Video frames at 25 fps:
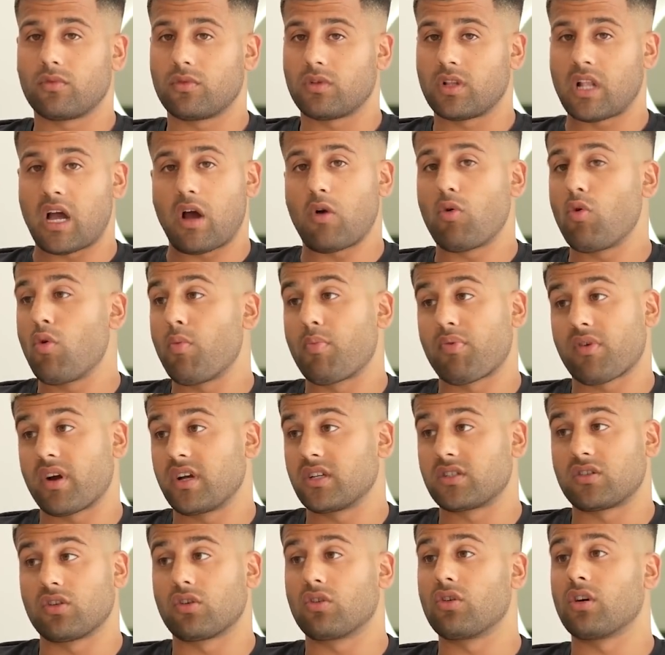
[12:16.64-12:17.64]
Like all
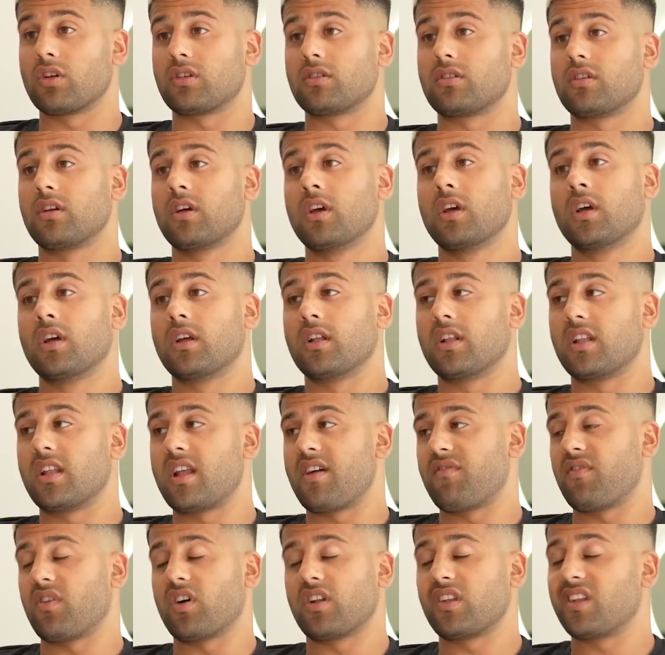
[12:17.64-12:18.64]
praise to God.
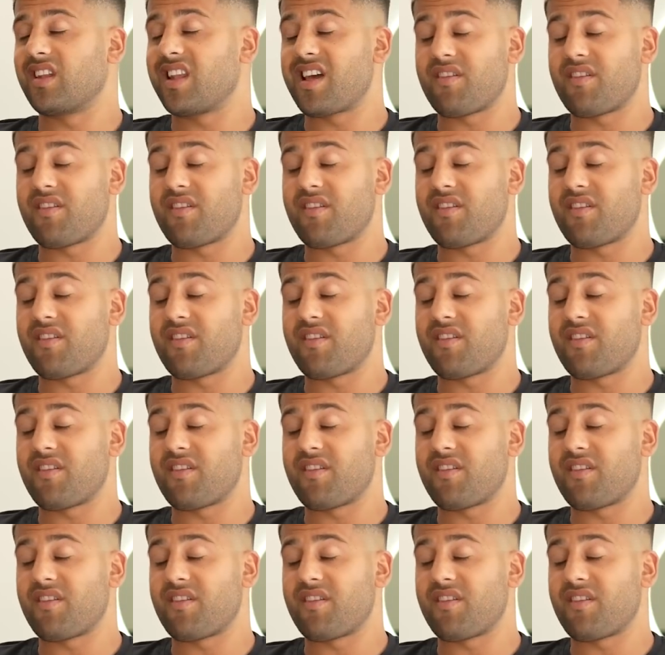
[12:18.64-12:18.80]
Never